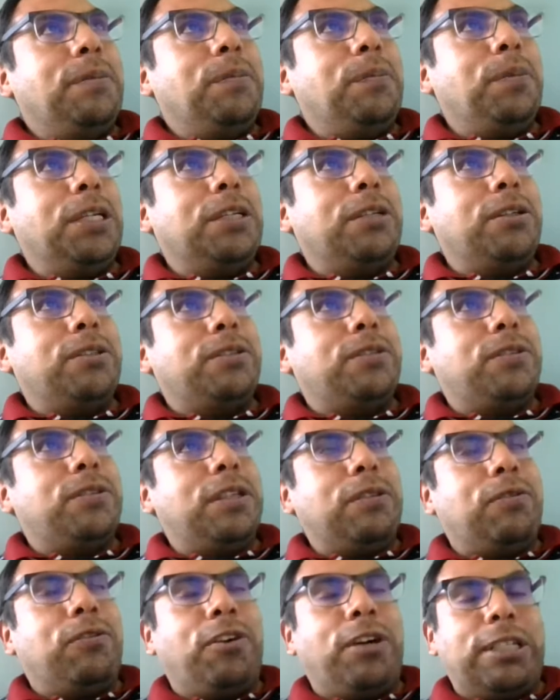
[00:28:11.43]

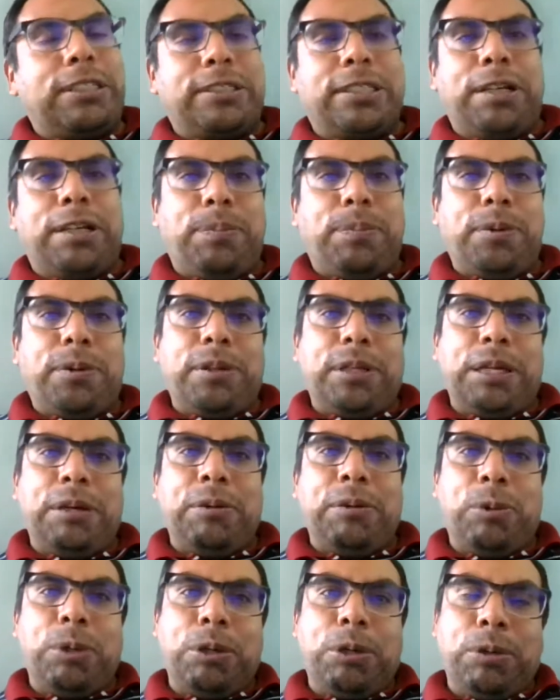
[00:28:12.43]
because, for example,
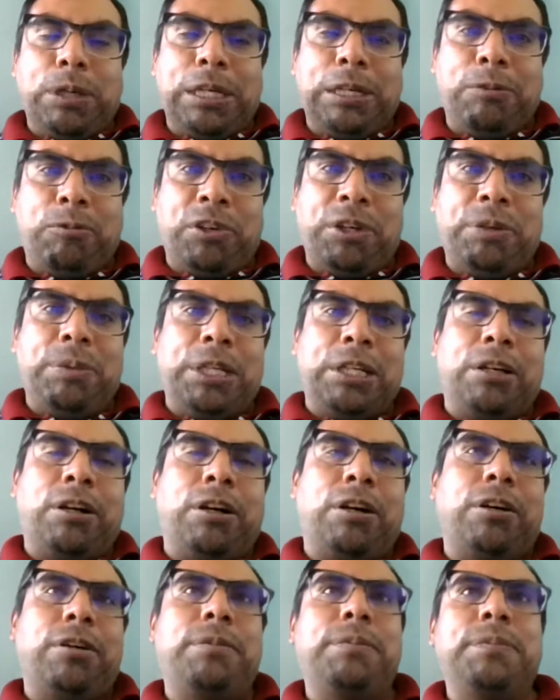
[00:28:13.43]
if we
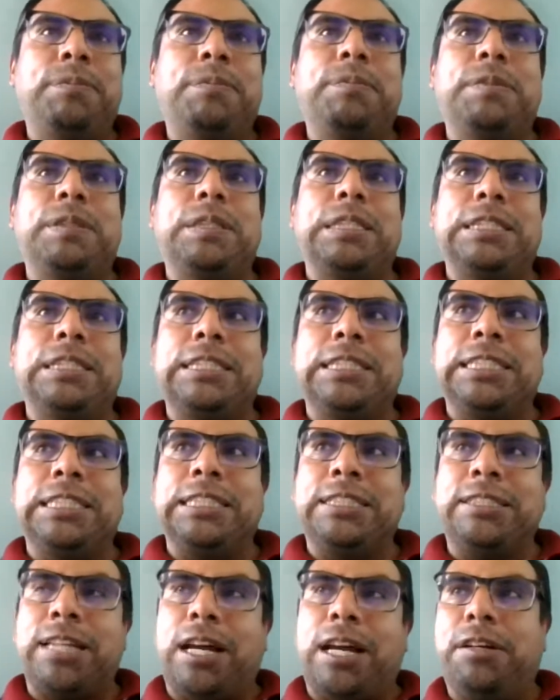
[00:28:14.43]
become
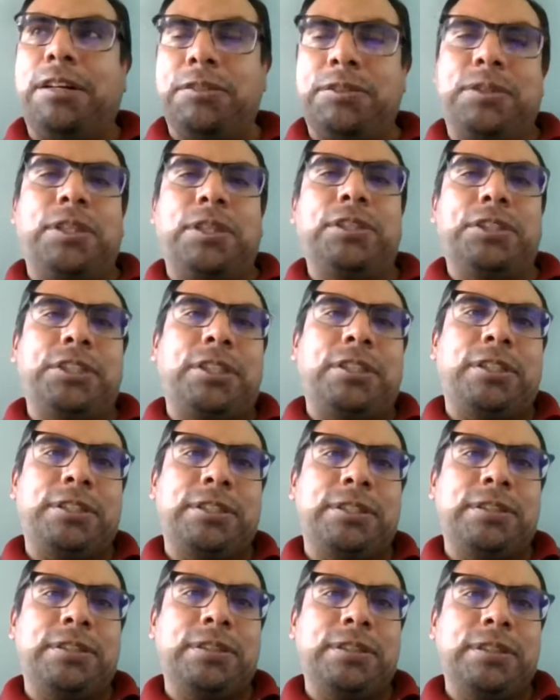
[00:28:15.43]
design
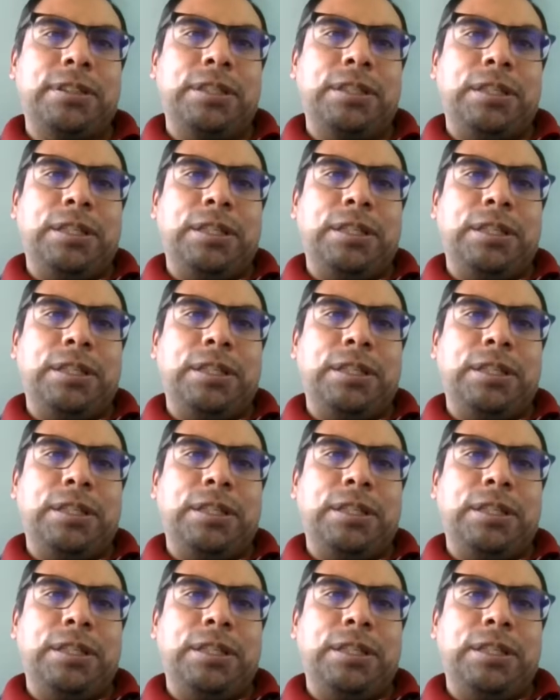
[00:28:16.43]
researchers,